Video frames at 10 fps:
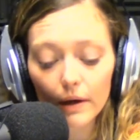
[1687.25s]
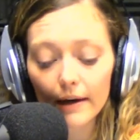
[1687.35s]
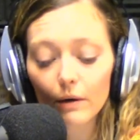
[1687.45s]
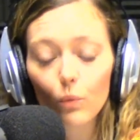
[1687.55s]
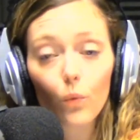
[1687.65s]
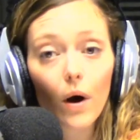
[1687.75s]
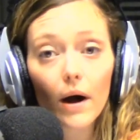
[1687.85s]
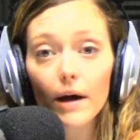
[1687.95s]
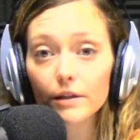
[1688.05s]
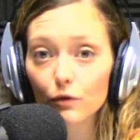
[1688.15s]
and it
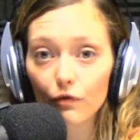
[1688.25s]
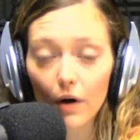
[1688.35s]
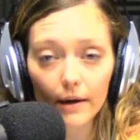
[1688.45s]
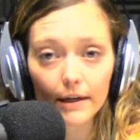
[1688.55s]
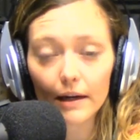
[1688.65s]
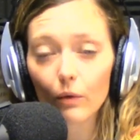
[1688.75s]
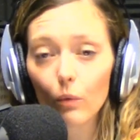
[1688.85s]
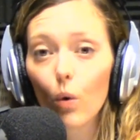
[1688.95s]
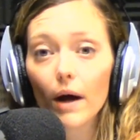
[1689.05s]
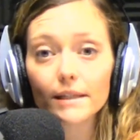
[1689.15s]
was fun and it
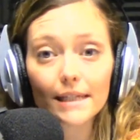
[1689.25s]
was